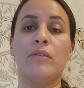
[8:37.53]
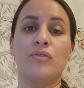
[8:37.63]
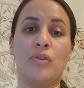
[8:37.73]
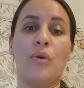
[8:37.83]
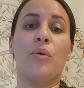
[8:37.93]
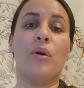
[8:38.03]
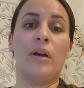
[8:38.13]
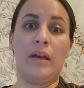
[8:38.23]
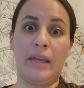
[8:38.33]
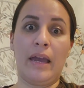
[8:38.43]
So
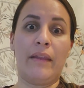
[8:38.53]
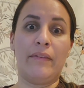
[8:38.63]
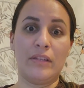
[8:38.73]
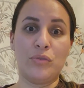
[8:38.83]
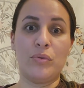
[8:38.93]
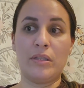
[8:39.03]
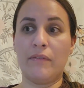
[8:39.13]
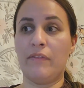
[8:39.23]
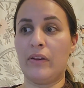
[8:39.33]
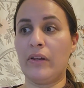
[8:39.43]
again, this was a
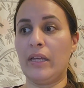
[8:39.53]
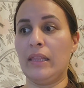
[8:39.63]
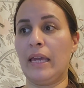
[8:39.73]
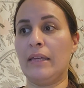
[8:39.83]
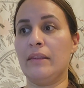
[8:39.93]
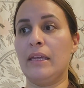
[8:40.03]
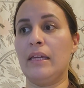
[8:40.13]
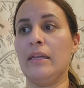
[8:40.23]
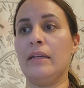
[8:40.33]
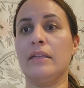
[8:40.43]
very
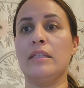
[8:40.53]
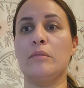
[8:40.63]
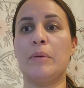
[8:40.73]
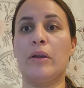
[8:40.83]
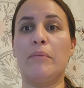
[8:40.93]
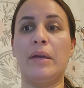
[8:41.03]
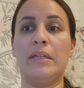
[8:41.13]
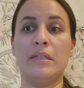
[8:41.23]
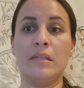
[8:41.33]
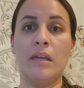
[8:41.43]
lengthy
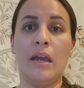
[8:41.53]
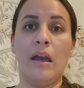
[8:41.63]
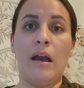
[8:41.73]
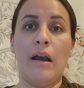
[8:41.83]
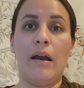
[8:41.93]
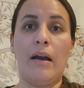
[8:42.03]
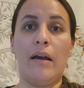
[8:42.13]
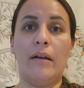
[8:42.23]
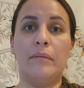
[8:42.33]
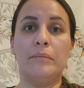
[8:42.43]
experiment.
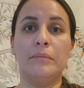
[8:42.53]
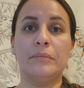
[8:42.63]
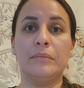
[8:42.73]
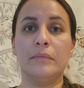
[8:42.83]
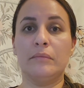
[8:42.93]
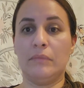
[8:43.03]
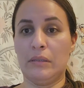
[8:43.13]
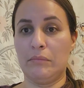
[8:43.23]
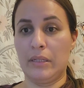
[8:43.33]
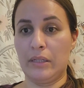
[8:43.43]
Let
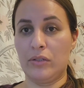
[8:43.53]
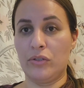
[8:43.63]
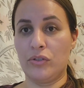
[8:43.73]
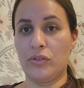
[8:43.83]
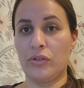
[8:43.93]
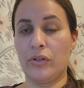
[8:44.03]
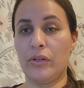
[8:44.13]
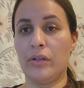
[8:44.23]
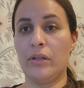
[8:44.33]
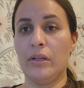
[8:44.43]
me make
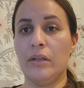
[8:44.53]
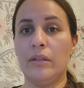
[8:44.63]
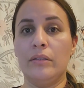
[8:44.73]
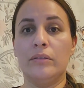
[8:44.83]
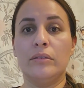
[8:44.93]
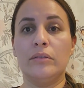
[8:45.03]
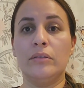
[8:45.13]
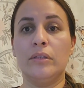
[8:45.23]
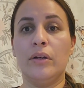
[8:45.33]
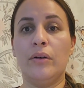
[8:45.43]
sure.
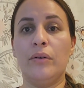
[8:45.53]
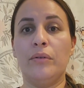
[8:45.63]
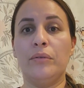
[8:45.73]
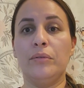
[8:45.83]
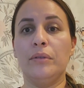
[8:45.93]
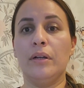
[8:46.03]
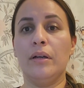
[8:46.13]
So,